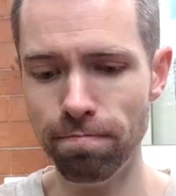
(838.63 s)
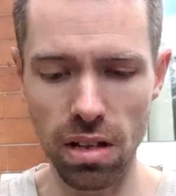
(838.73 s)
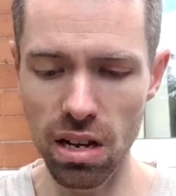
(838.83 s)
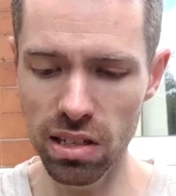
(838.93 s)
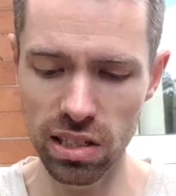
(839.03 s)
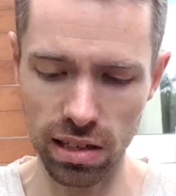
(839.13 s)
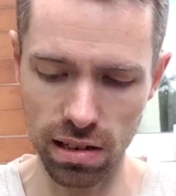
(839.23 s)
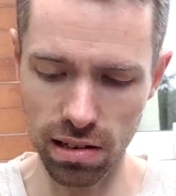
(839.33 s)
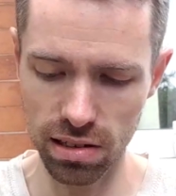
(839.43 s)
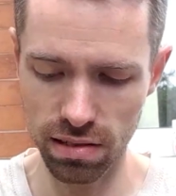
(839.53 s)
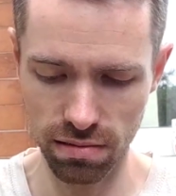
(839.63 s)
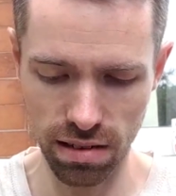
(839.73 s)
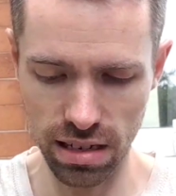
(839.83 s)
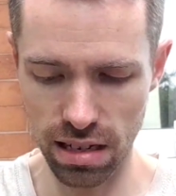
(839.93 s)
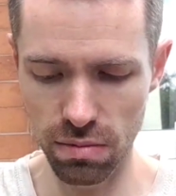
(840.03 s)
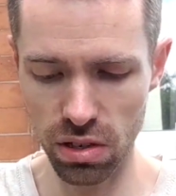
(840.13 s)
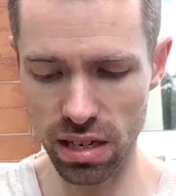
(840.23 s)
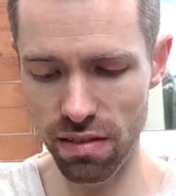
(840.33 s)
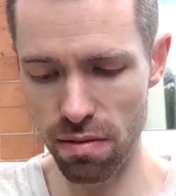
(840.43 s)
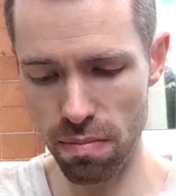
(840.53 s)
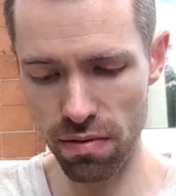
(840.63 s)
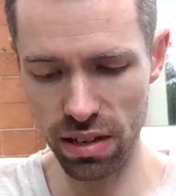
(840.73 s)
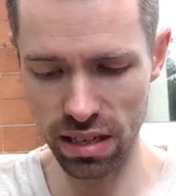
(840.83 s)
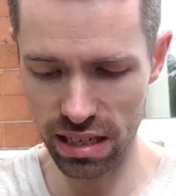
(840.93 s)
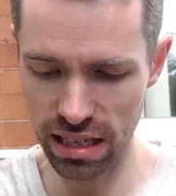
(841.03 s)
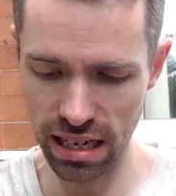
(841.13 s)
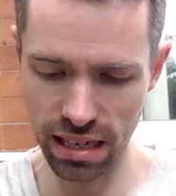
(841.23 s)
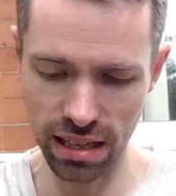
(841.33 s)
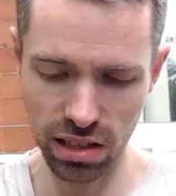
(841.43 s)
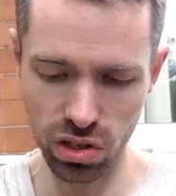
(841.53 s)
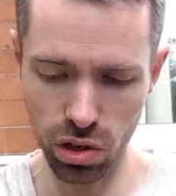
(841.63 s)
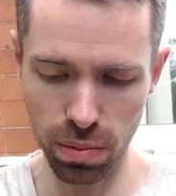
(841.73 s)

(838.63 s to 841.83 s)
Honest to God. Right, I'm not going to even bother cleaning this up.